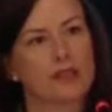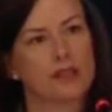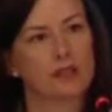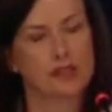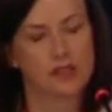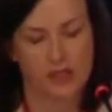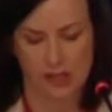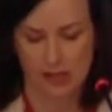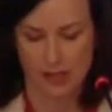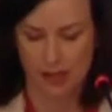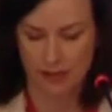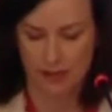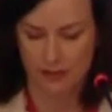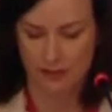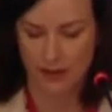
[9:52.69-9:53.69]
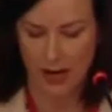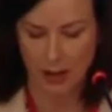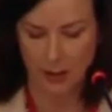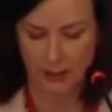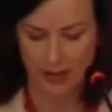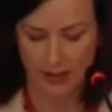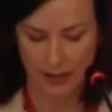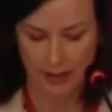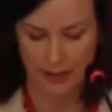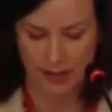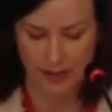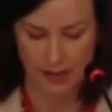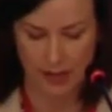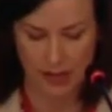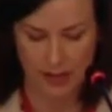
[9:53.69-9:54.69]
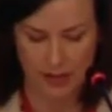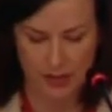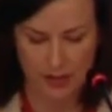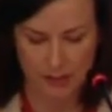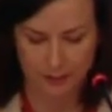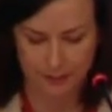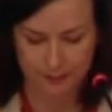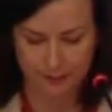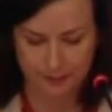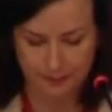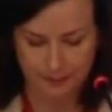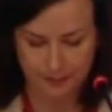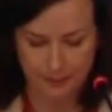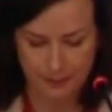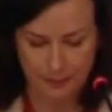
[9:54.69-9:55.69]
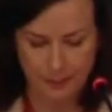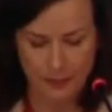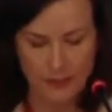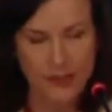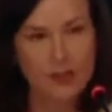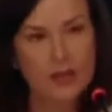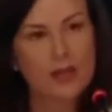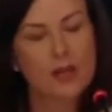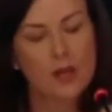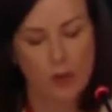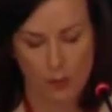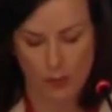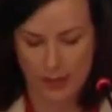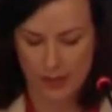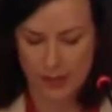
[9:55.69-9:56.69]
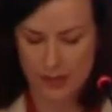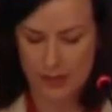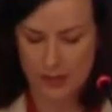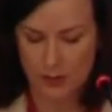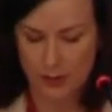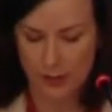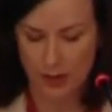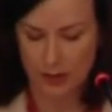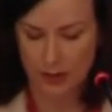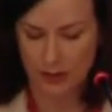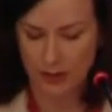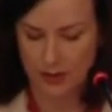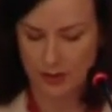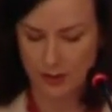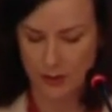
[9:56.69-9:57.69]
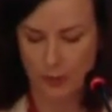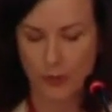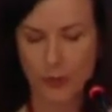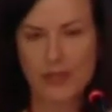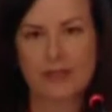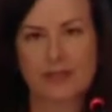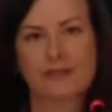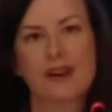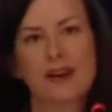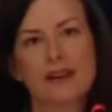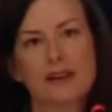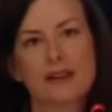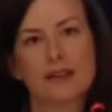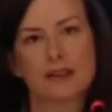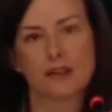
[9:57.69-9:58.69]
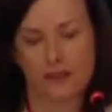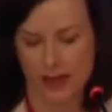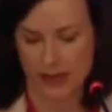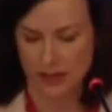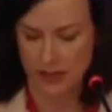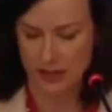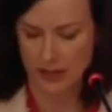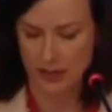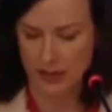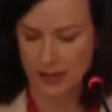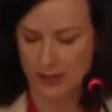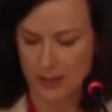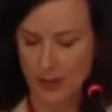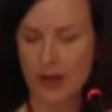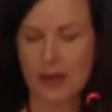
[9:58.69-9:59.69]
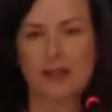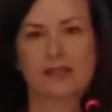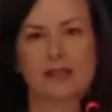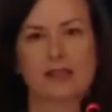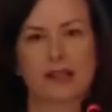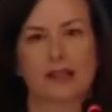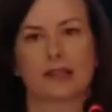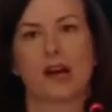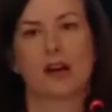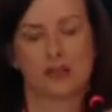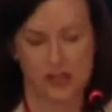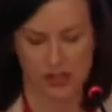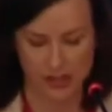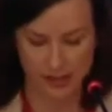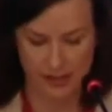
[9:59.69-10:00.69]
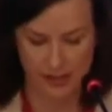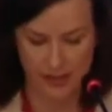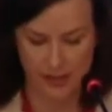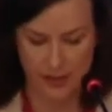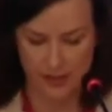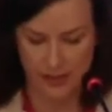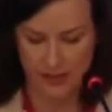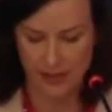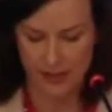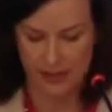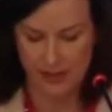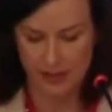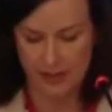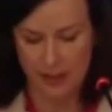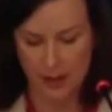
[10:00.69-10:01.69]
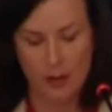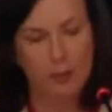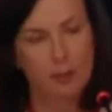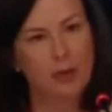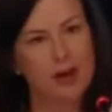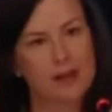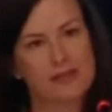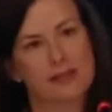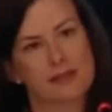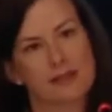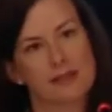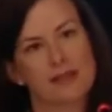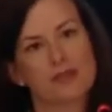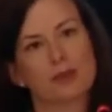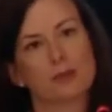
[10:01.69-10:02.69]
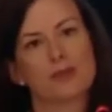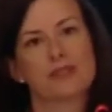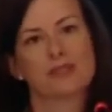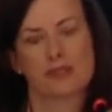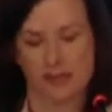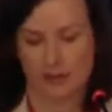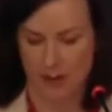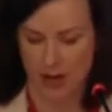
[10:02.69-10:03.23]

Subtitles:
energy and environment and education. With these new partners, we define innovation as products, technologies, and services, processes, or business